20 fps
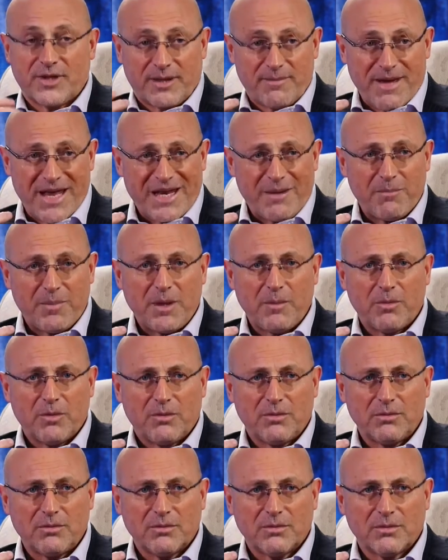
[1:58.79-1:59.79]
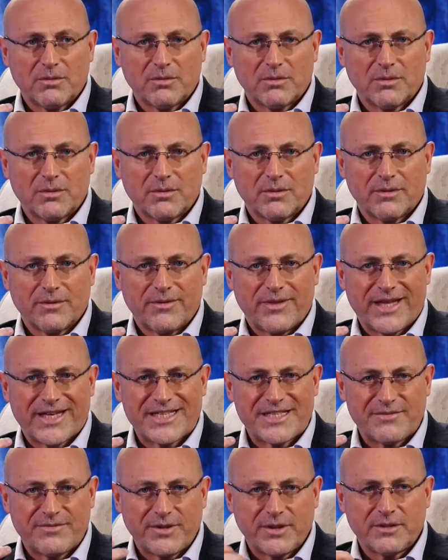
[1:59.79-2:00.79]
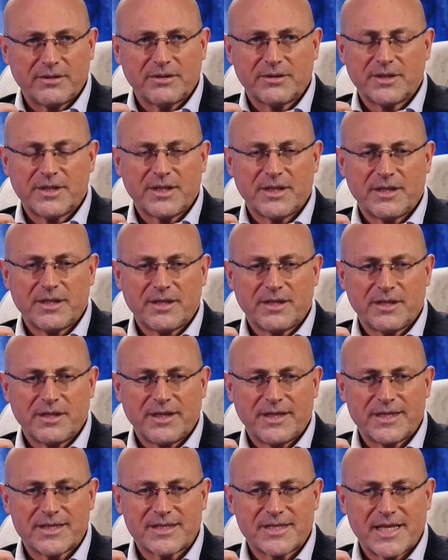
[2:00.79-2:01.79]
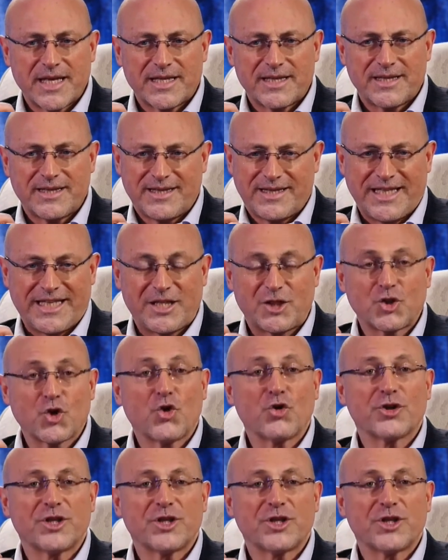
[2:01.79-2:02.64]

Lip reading: The phlegmatic people, their difficulty is that they